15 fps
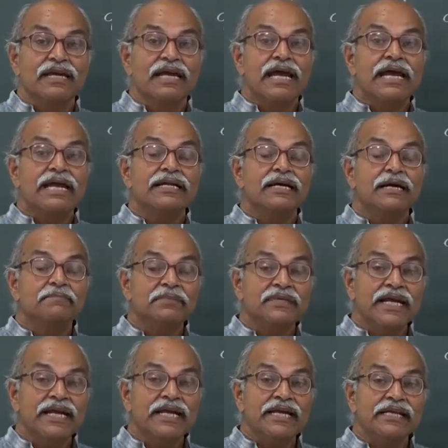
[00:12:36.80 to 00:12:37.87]
and
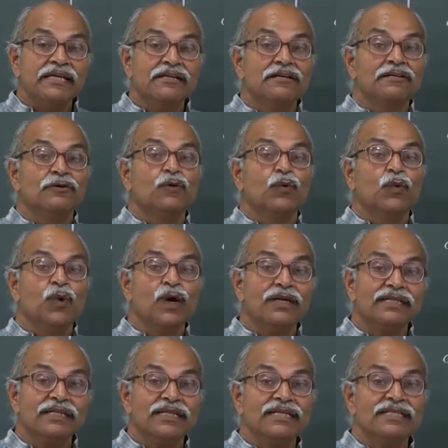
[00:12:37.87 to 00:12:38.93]
obtain
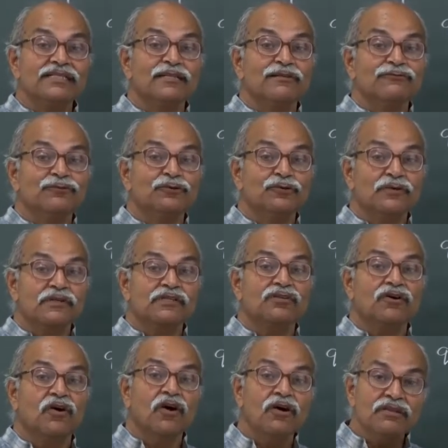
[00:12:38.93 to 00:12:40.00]
what is the force
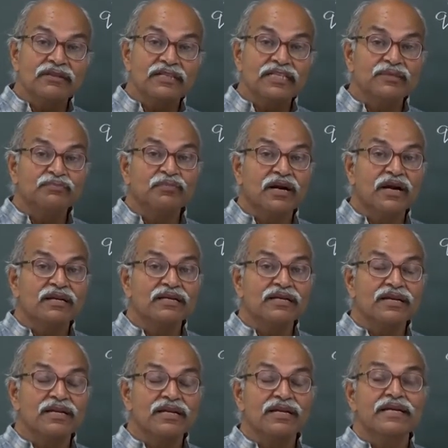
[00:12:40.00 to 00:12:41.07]
on this
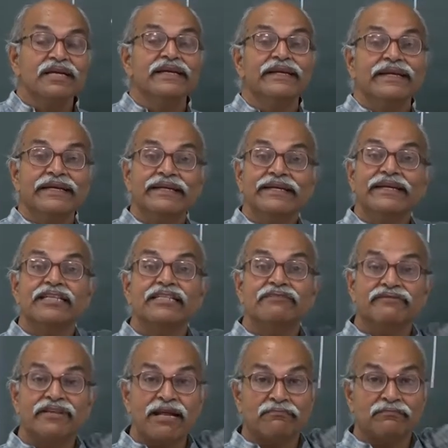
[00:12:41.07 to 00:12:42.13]
particle in S
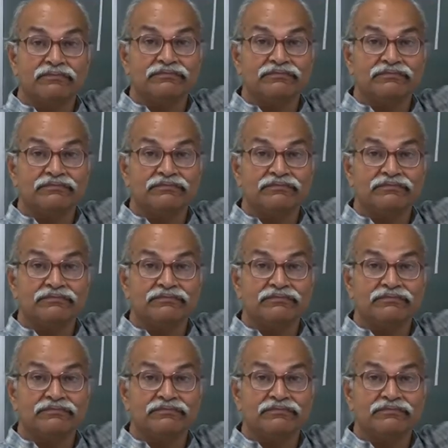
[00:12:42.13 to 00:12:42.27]
frame,